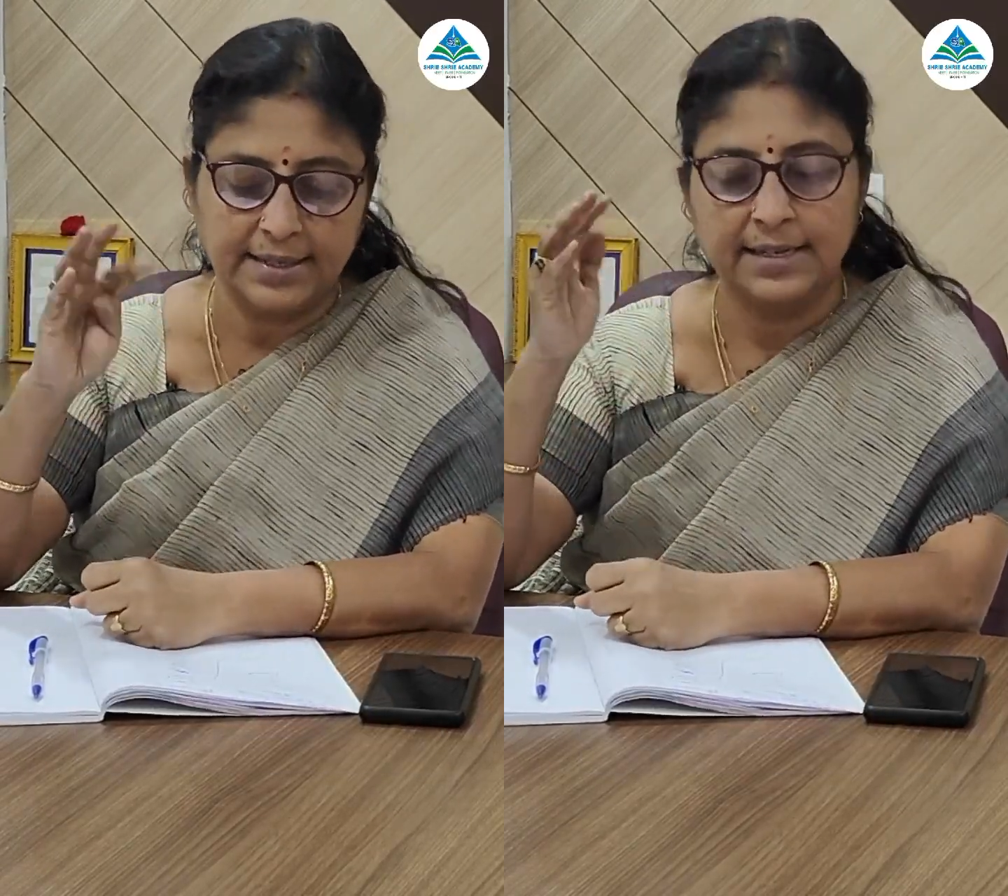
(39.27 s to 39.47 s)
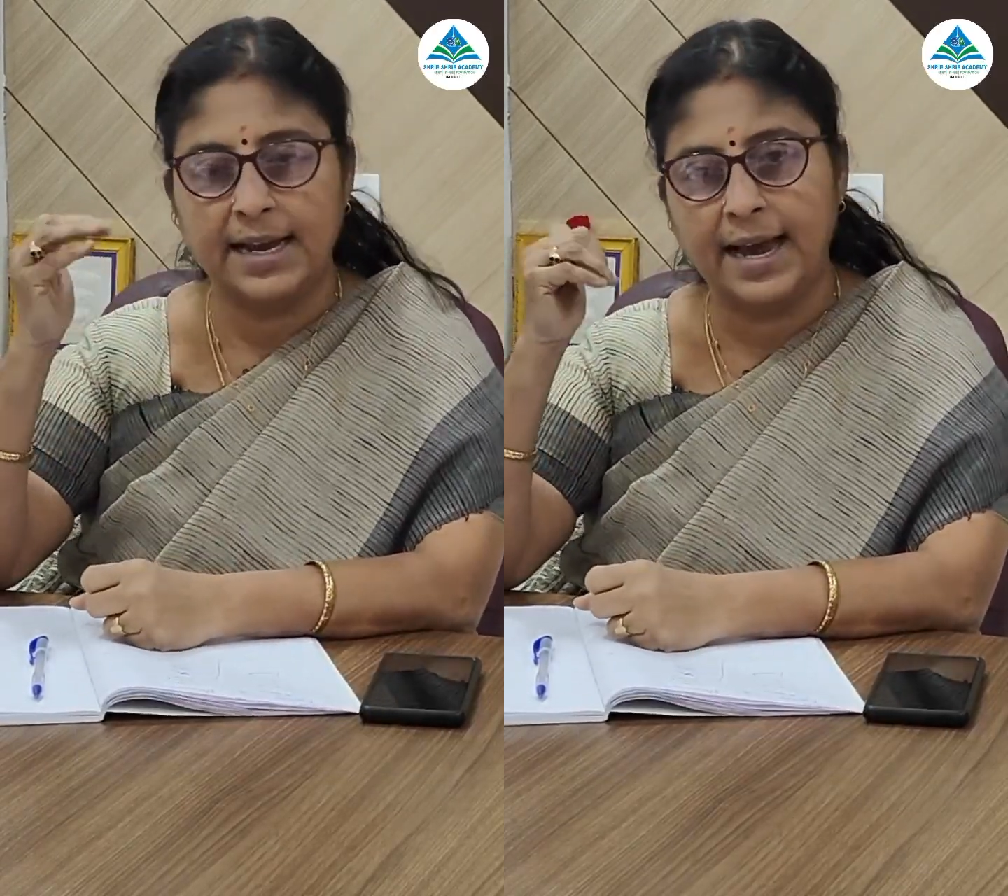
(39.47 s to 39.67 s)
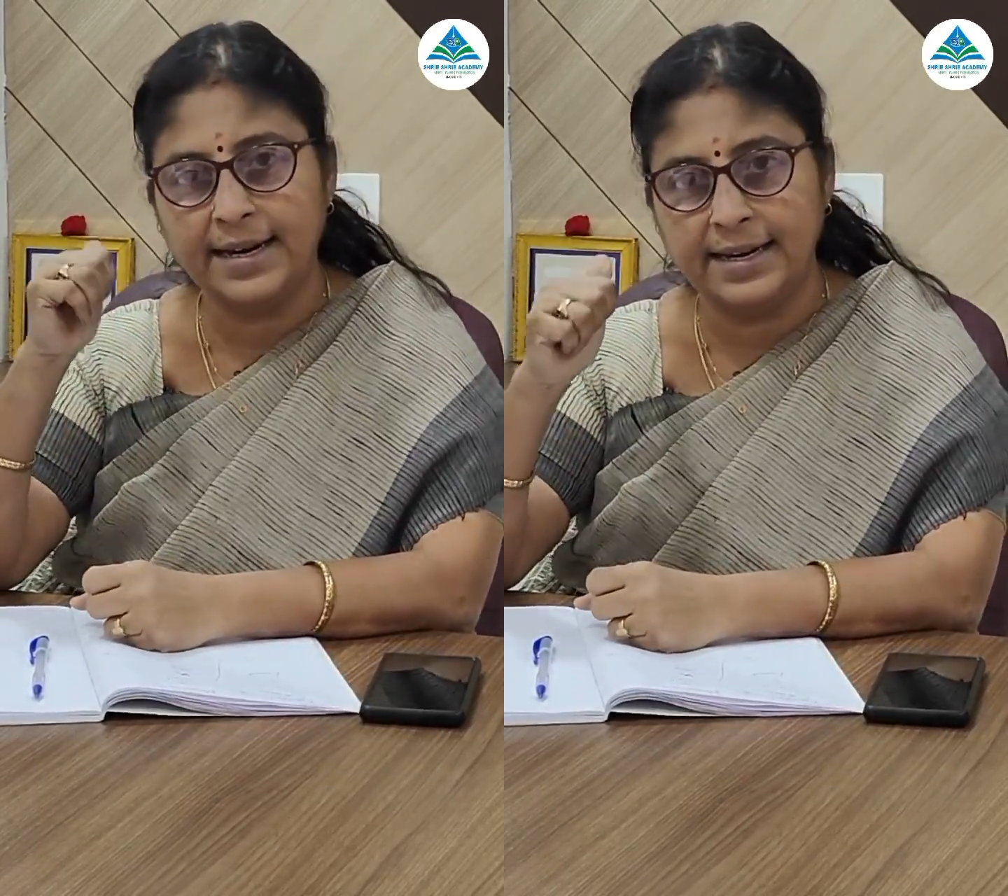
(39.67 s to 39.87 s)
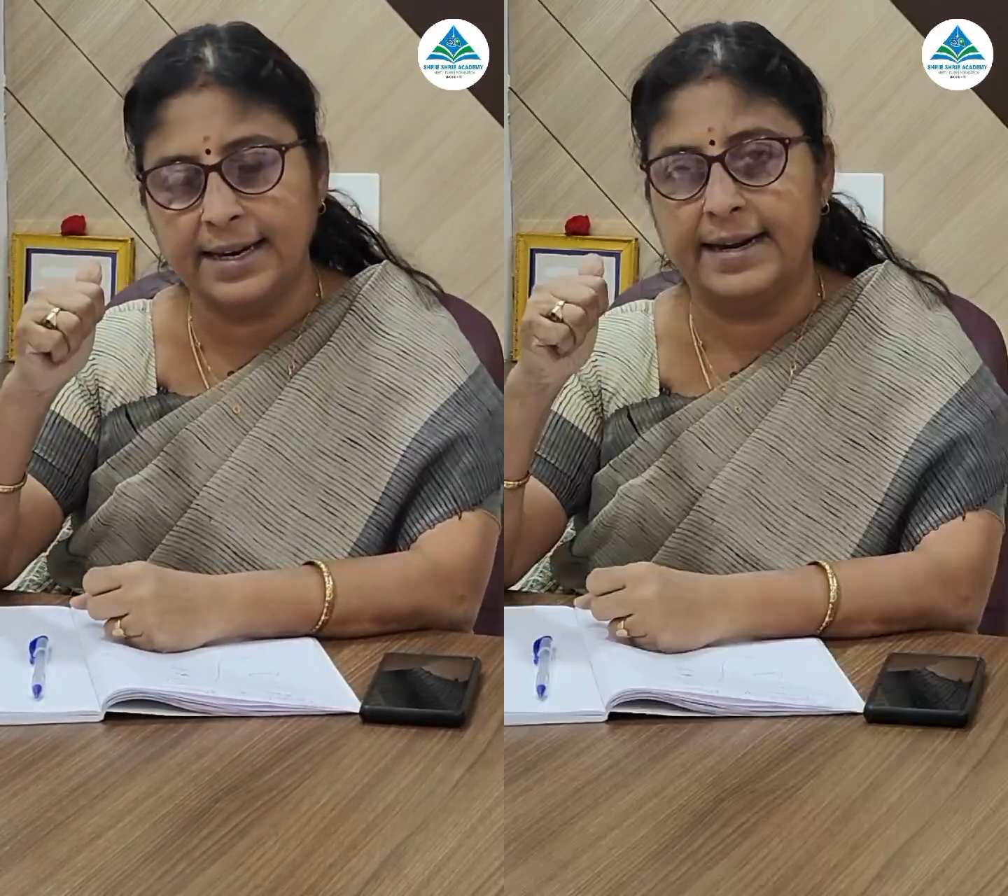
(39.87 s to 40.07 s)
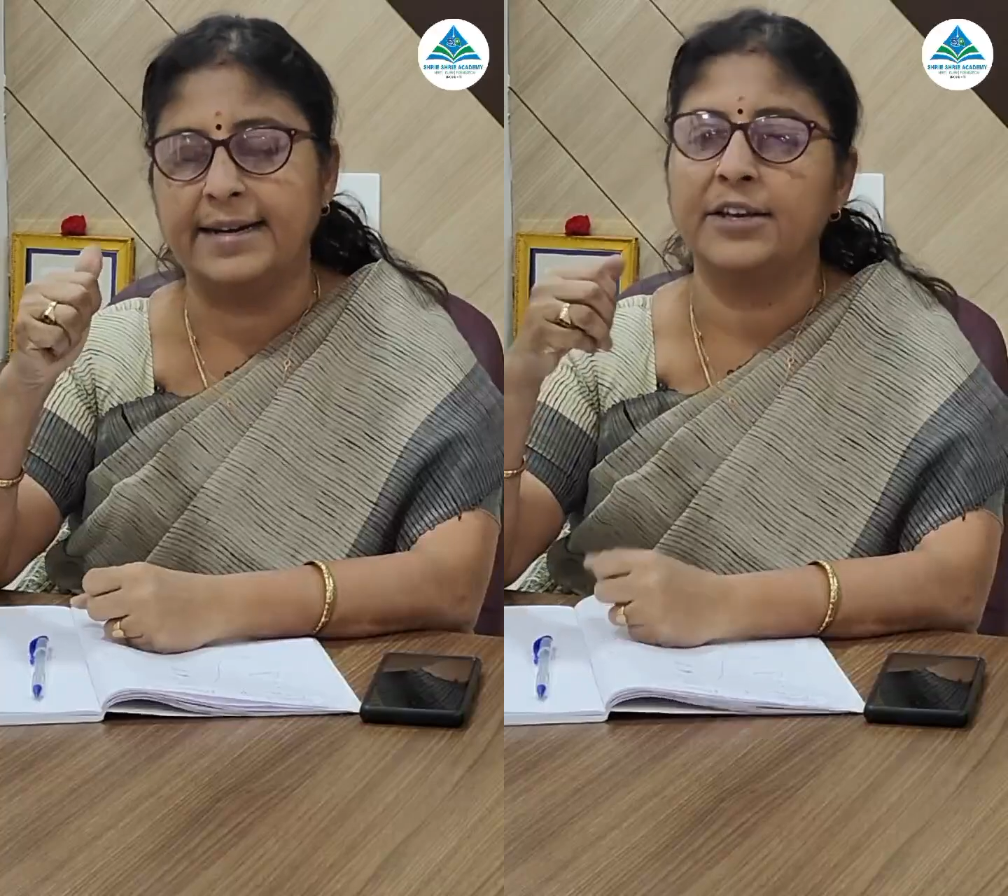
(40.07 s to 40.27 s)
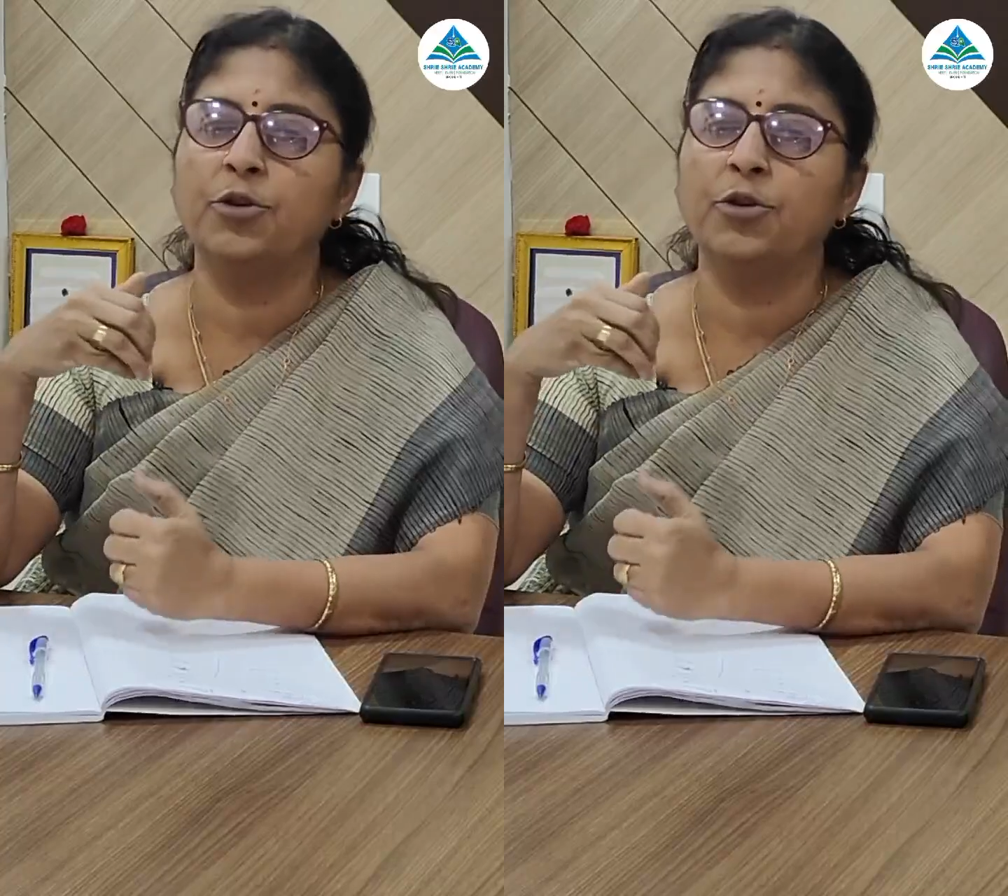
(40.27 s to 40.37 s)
tin and lead,